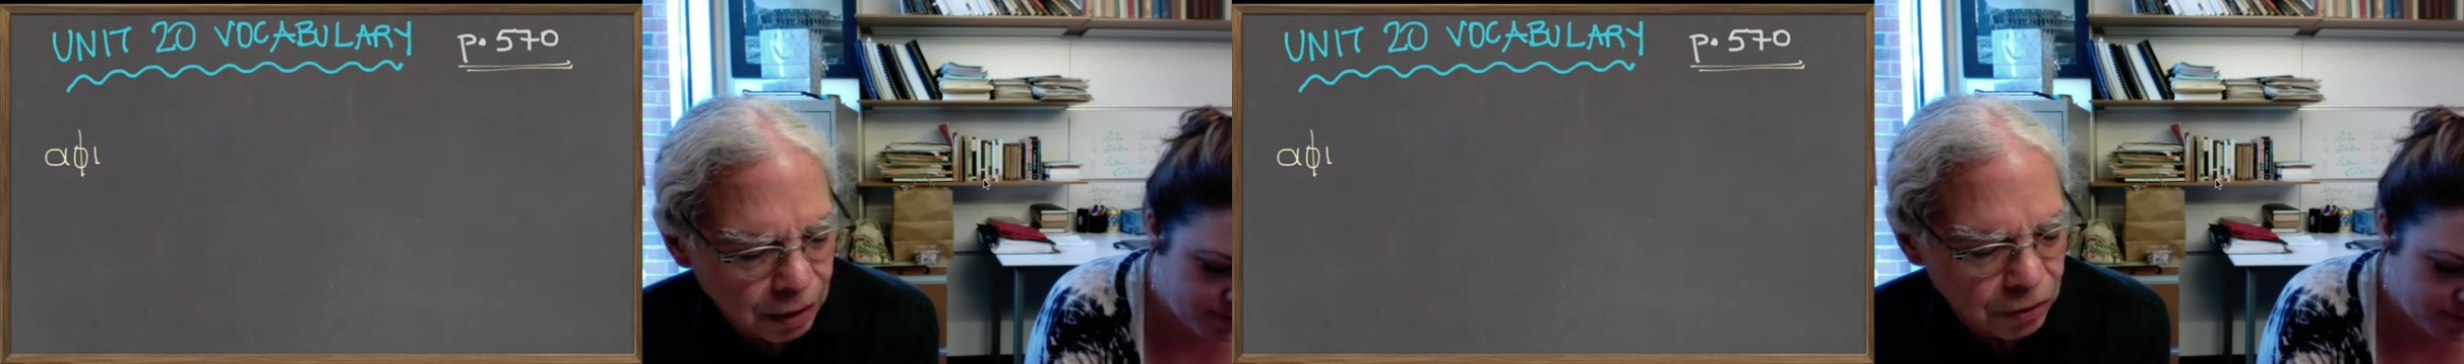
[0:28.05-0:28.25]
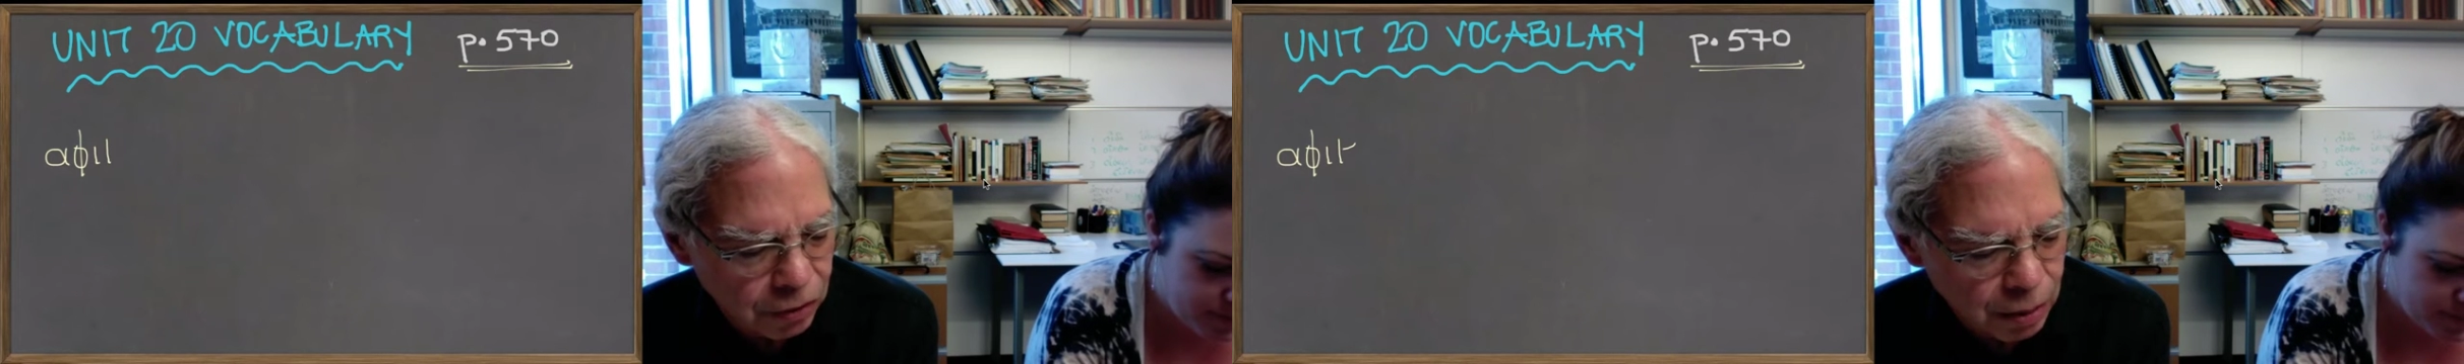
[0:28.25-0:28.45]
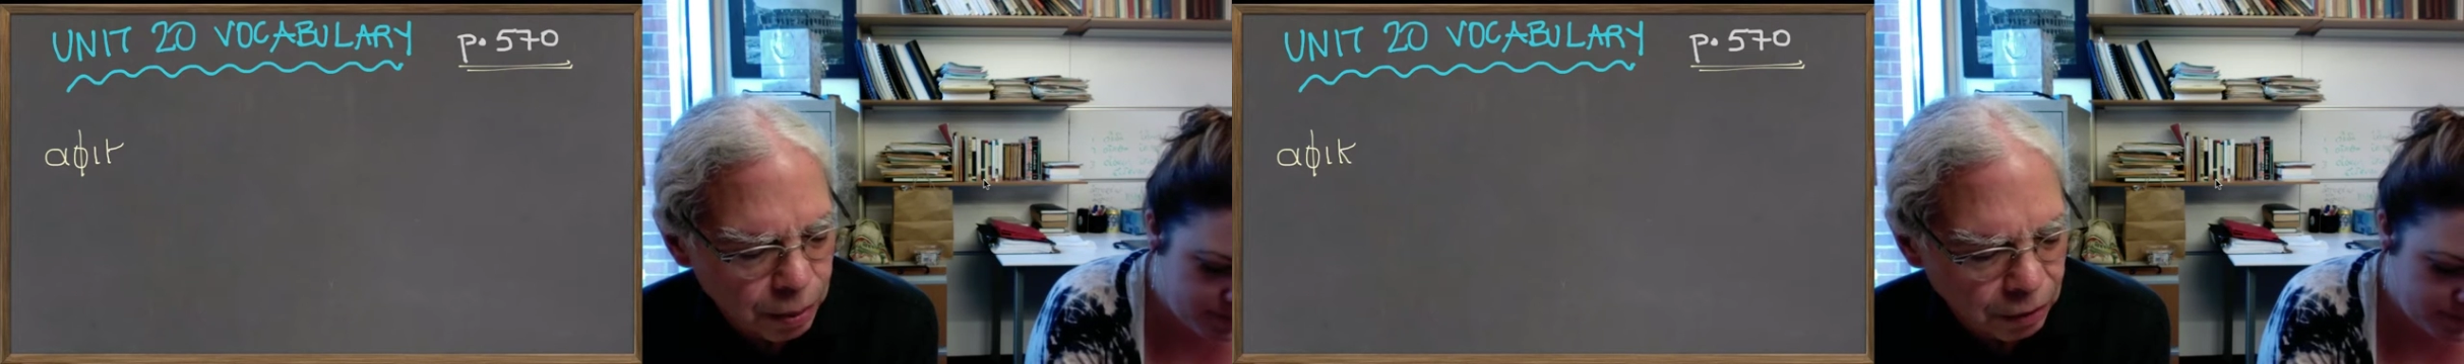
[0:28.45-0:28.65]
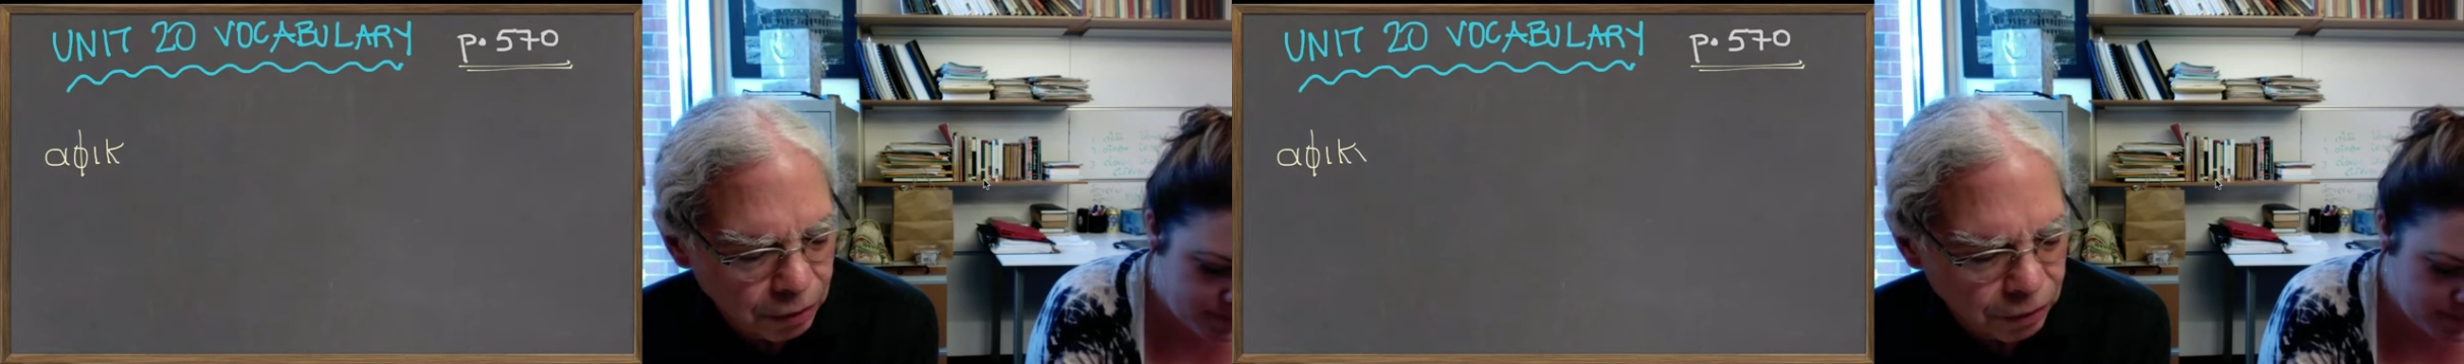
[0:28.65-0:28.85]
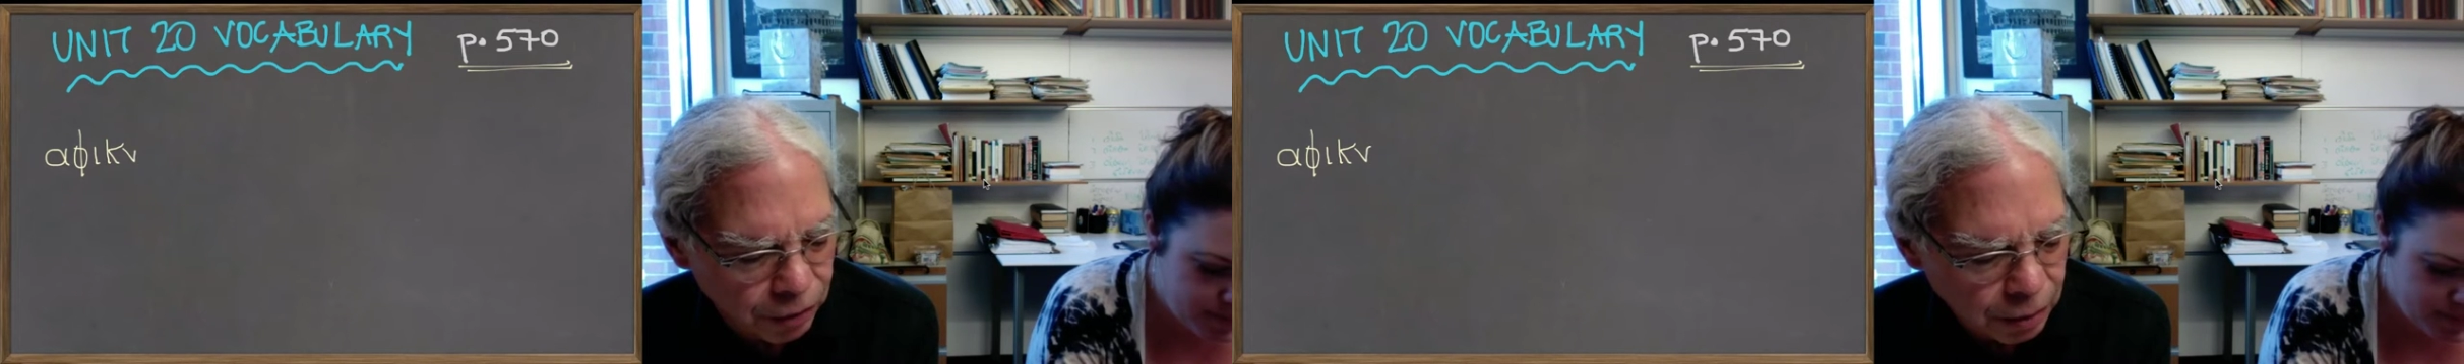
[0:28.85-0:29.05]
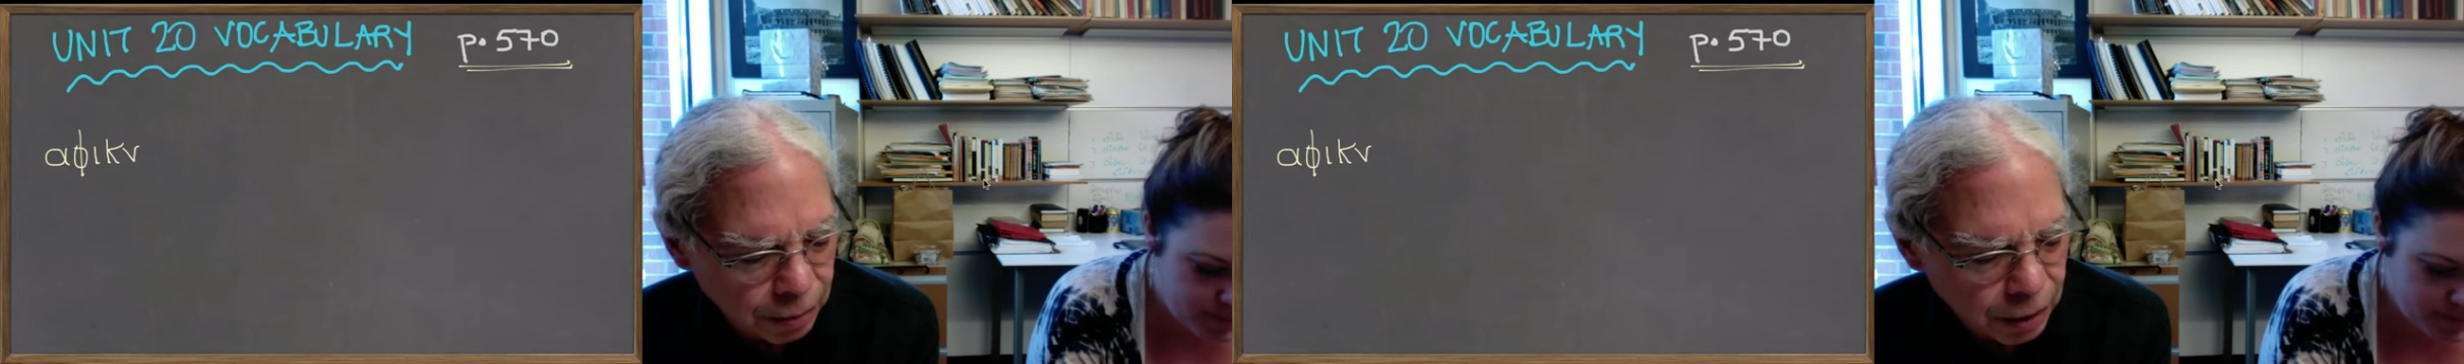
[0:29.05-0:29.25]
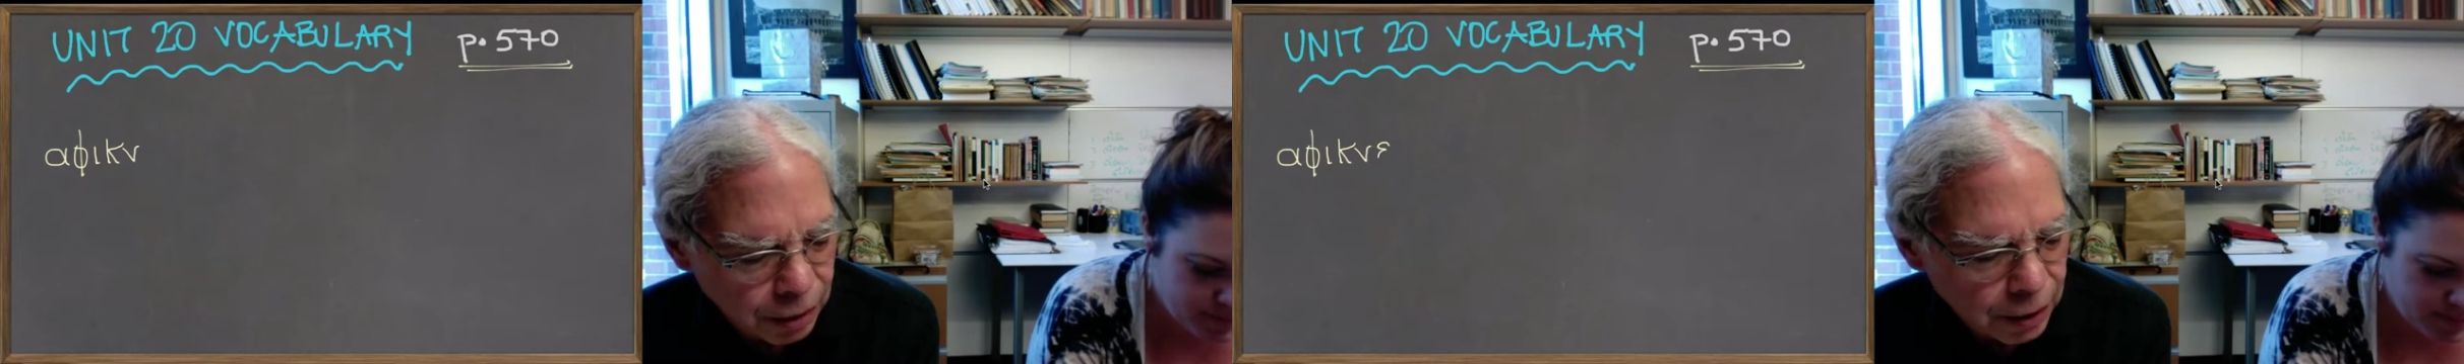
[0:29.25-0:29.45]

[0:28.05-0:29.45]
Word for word: It's a deponent verb.